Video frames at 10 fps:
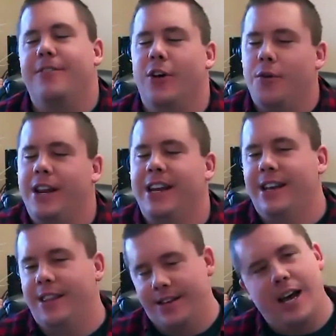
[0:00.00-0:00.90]
be
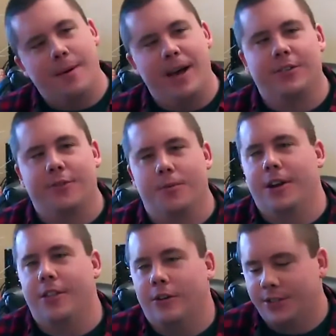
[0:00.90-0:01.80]
voted the top house for
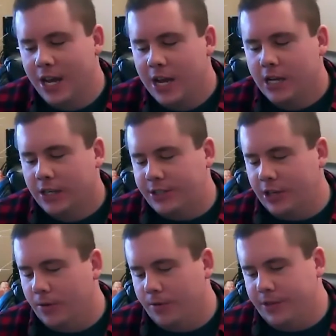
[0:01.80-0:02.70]
one of those.
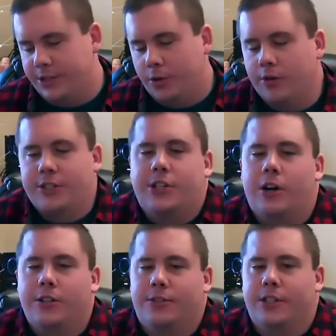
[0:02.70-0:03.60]
So the right. tour
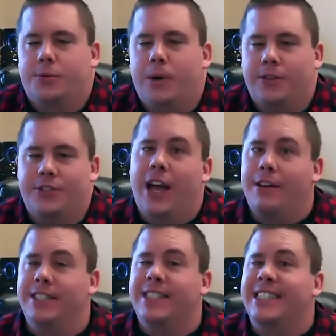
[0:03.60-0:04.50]
starts on the 12th, so I
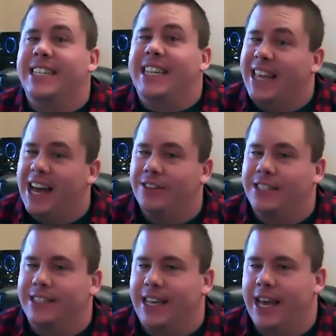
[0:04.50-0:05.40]
haven't seen the
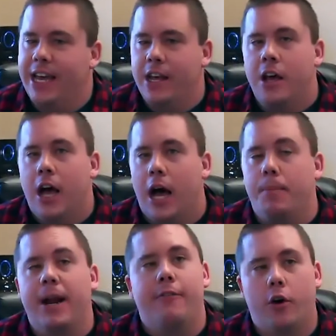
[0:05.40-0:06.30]
houses yet, uh,
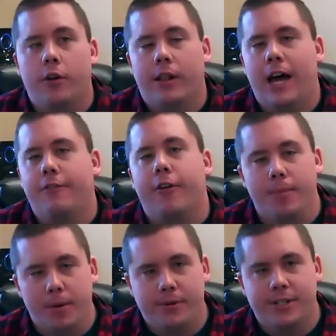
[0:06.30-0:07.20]
but I've heard a lot
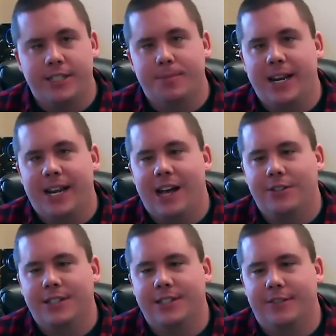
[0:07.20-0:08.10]
from the participating
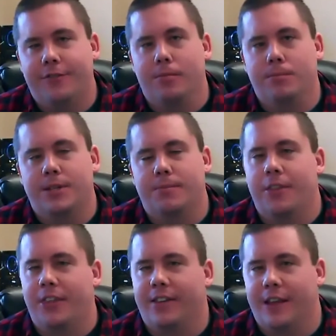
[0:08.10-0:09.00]
houses and from some of
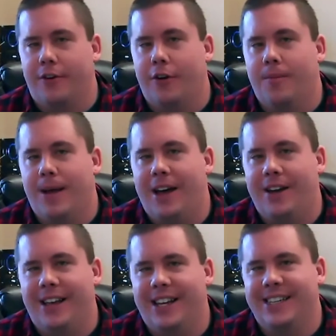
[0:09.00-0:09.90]
the things I've heard
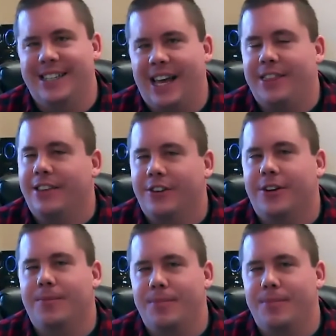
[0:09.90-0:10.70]
about. Uh, I think they're going to